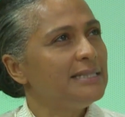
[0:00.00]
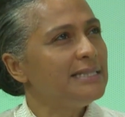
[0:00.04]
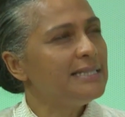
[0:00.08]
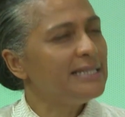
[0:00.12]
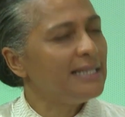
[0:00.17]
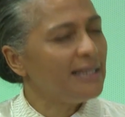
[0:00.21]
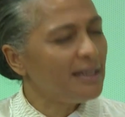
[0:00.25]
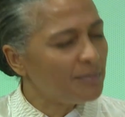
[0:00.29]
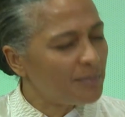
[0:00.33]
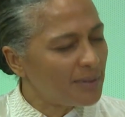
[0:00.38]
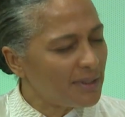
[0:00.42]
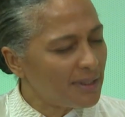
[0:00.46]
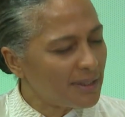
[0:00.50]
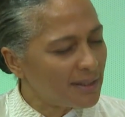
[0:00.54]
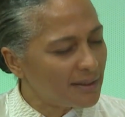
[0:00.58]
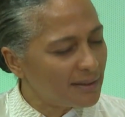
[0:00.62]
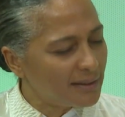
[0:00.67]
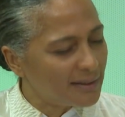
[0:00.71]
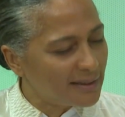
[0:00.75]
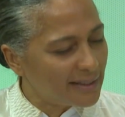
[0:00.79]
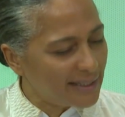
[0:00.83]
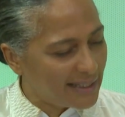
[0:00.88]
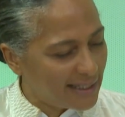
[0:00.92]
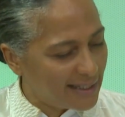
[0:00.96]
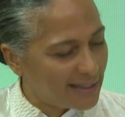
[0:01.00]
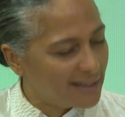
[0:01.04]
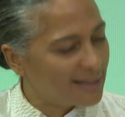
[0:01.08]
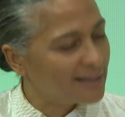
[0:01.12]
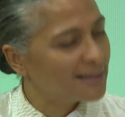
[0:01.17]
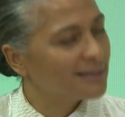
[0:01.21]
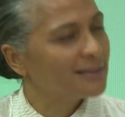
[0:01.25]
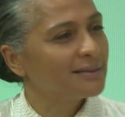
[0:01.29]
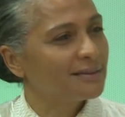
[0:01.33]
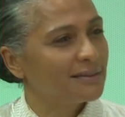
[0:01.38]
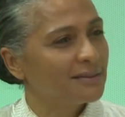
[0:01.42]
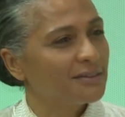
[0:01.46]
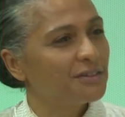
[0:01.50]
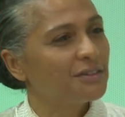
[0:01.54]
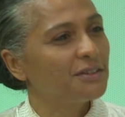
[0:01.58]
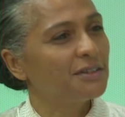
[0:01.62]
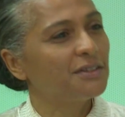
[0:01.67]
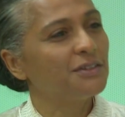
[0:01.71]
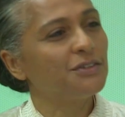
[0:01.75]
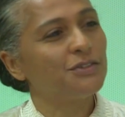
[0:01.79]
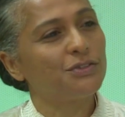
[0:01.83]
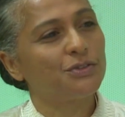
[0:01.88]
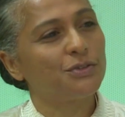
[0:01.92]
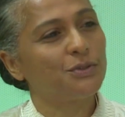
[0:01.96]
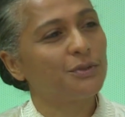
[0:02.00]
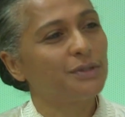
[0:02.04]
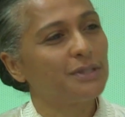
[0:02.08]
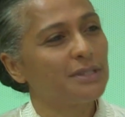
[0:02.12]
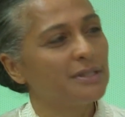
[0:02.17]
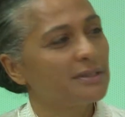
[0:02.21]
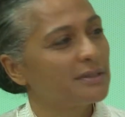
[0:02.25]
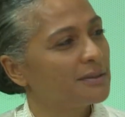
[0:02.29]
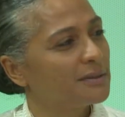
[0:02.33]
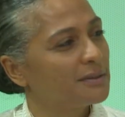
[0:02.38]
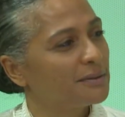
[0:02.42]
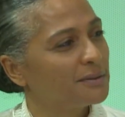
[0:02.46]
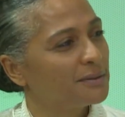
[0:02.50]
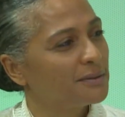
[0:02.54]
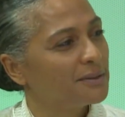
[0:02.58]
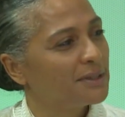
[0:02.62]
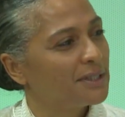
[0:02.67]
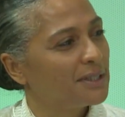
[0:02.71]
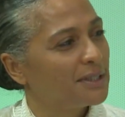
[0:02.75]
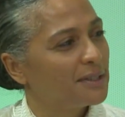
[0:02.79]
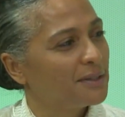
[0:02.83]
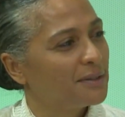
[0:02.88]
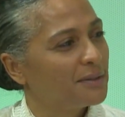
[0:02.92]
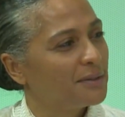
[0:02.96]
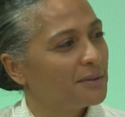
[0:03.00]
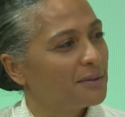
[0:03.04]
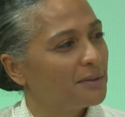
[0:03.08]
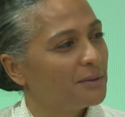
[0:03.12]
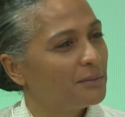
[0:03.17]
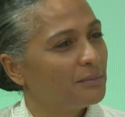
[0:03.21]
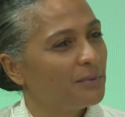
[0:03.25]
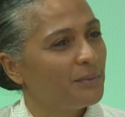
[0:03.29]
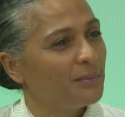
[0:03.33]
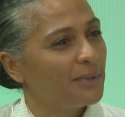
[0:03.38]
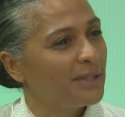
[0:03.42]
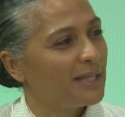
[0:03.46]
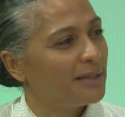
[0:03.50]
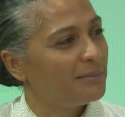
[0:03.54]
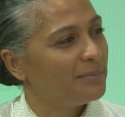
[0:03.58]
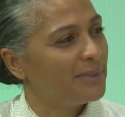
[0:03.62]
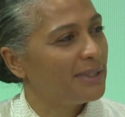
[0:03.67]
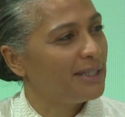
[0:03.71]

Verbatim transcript: deepen the link to the source, what would that